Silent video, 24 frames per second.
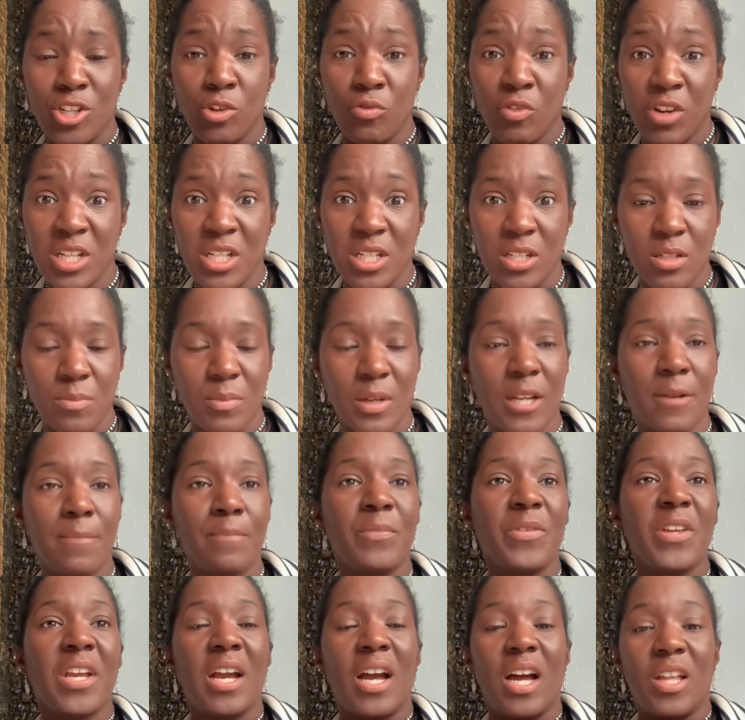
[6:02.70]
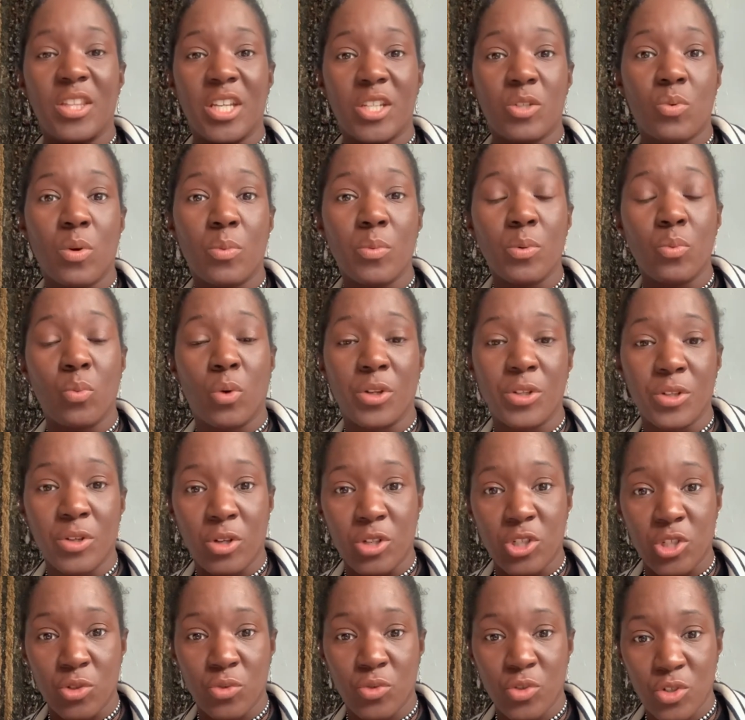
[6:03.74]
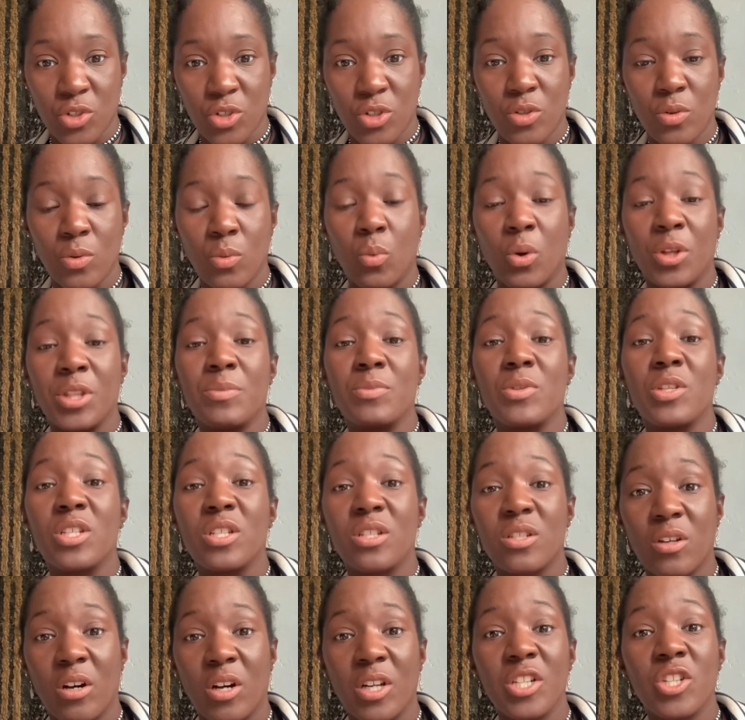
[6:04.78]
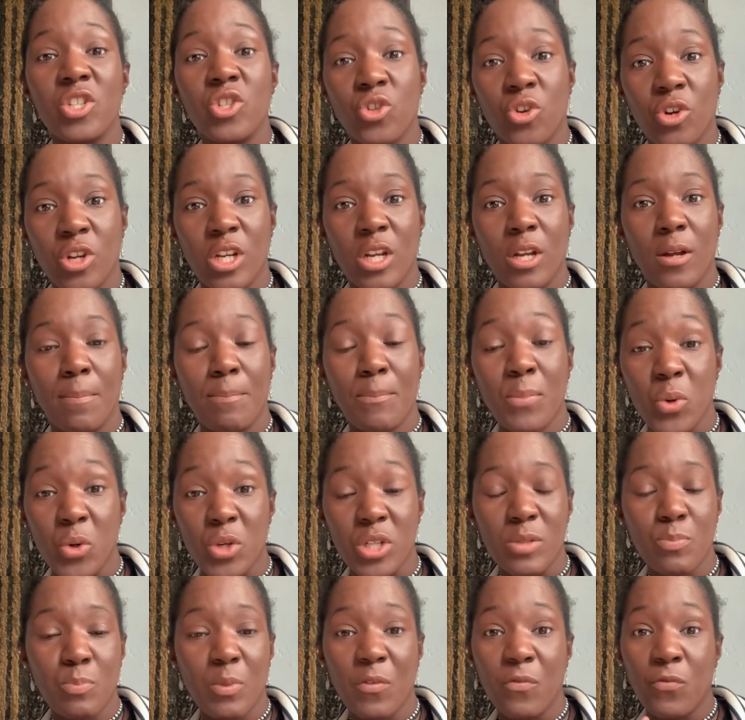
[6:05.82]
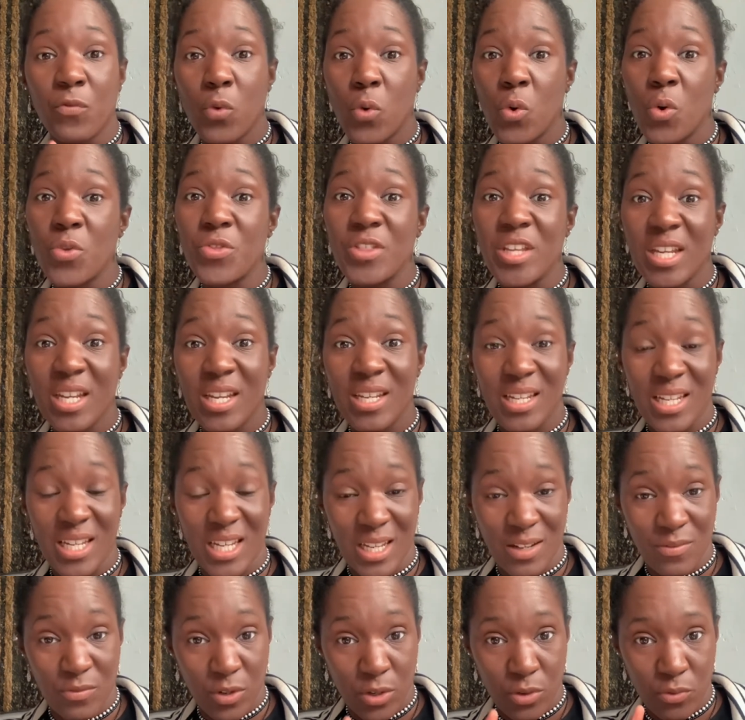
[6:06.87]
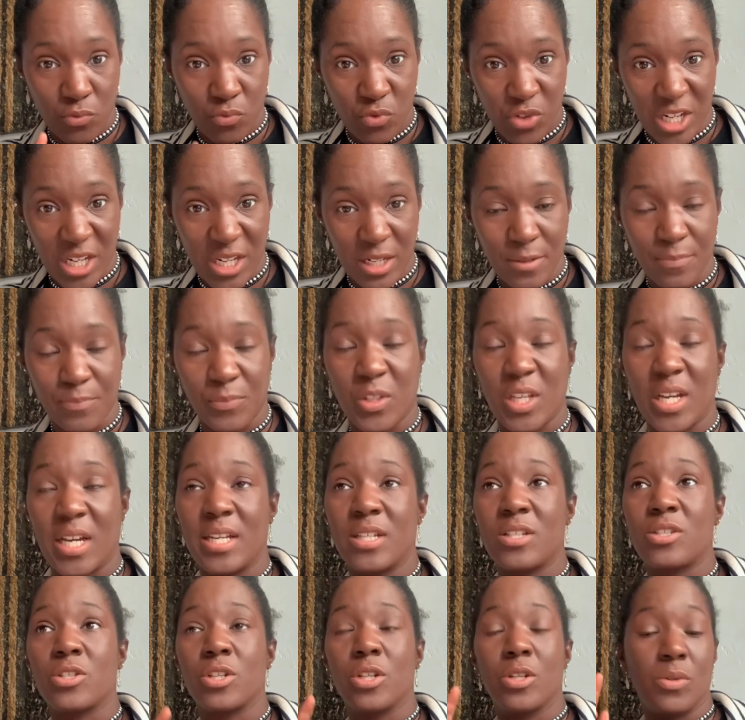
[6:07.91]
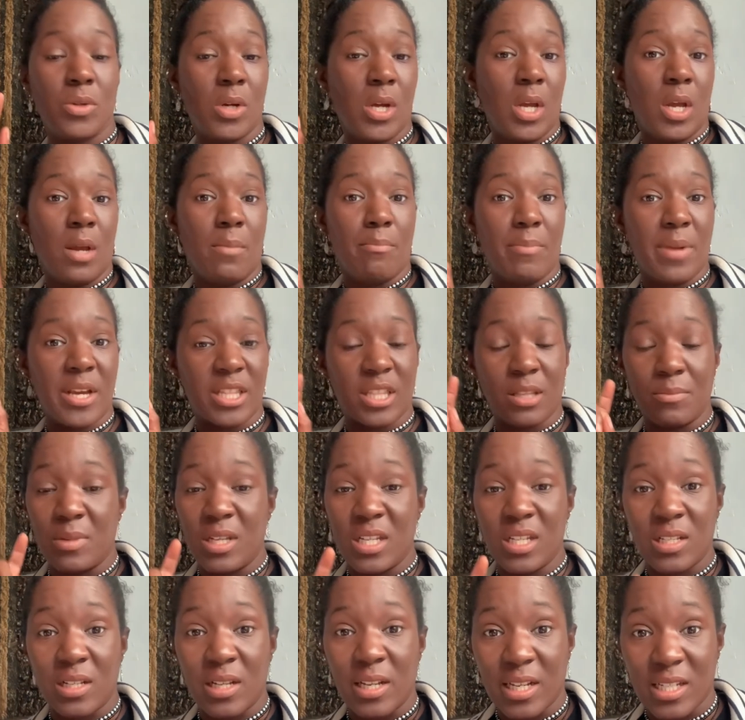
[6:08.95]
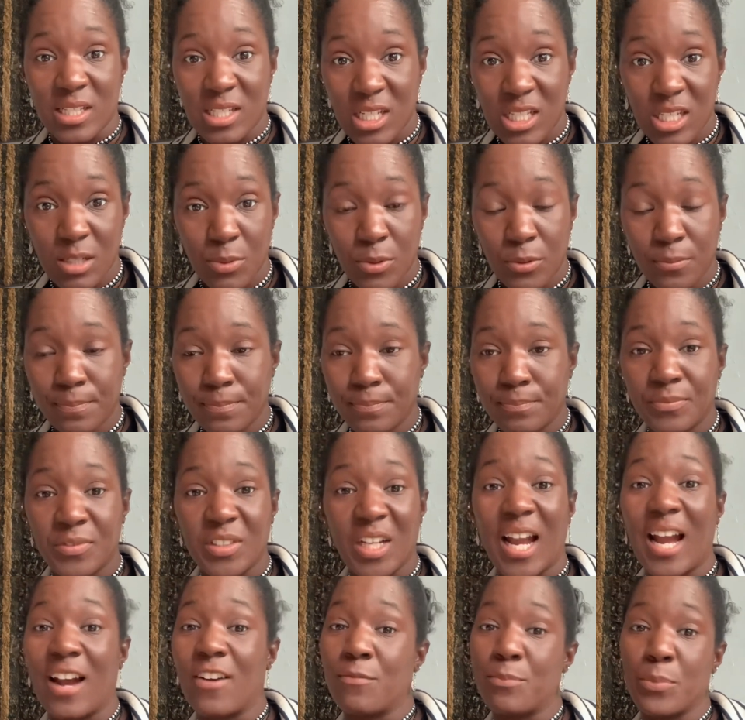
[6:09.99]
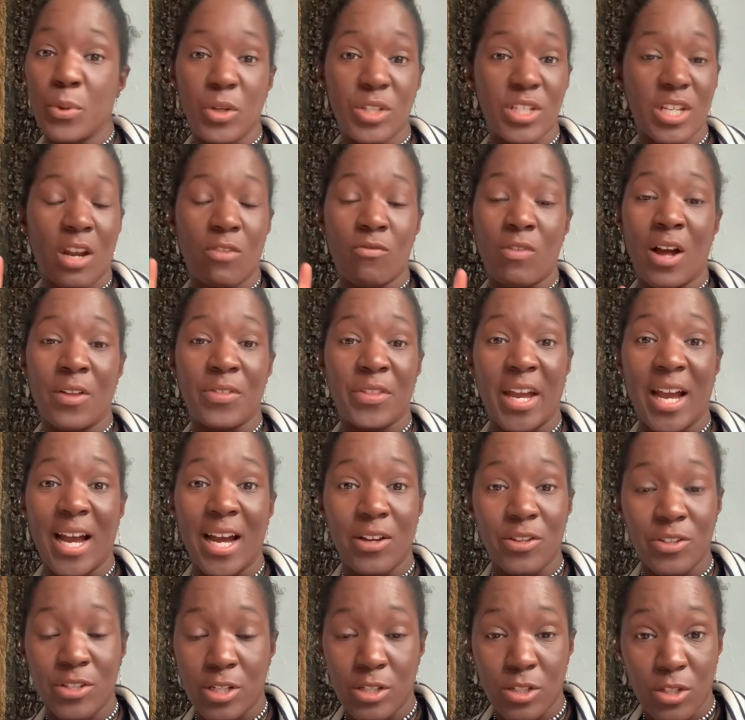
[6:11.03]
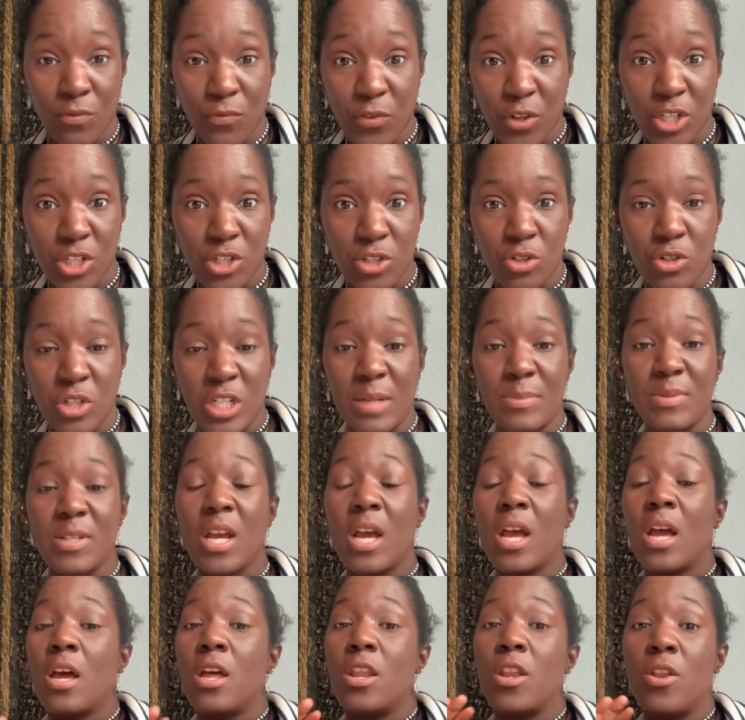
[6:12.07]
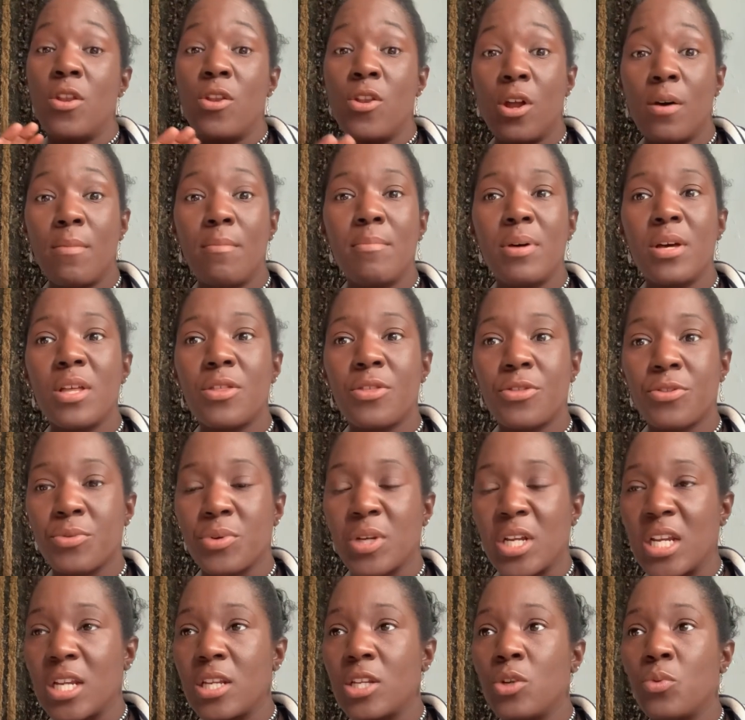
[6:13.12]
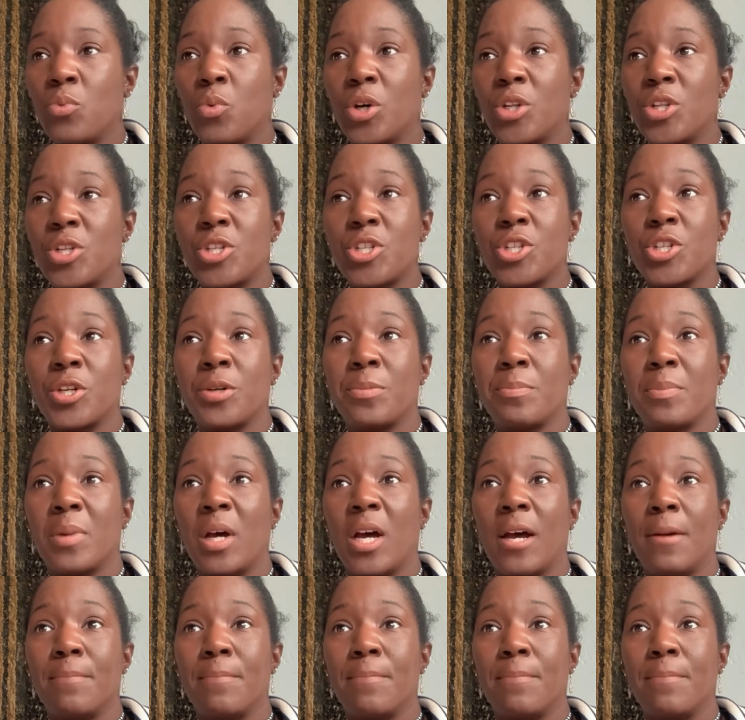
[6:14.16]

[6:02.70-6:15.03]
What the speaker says: read it to me? And that's what we want our children to do. We want them to start enjoying books before they can even read. Okay, so make them easily accessible. Have books around the house. That's the first 2 tips. Number 3, you want some.